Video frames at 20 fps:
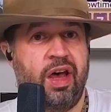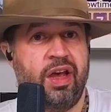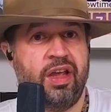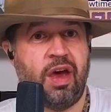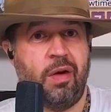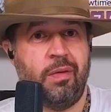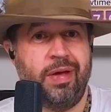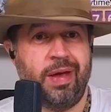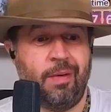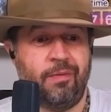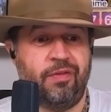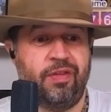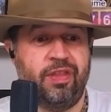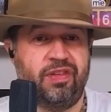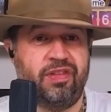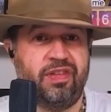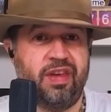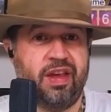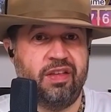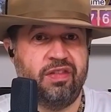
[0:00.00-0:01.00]
going up for the
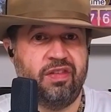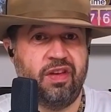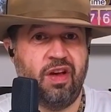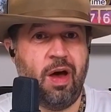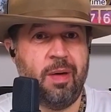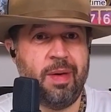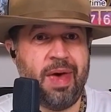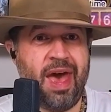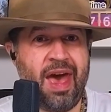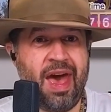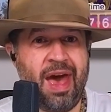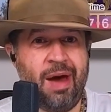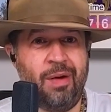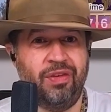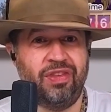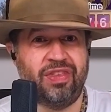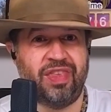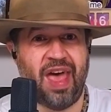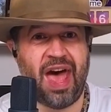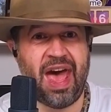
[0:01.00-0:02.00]
second time. How
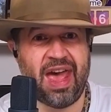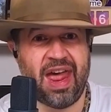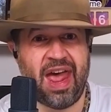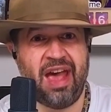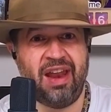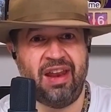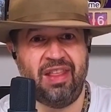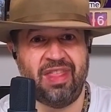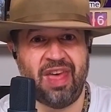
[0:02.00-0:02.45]
was that? How did that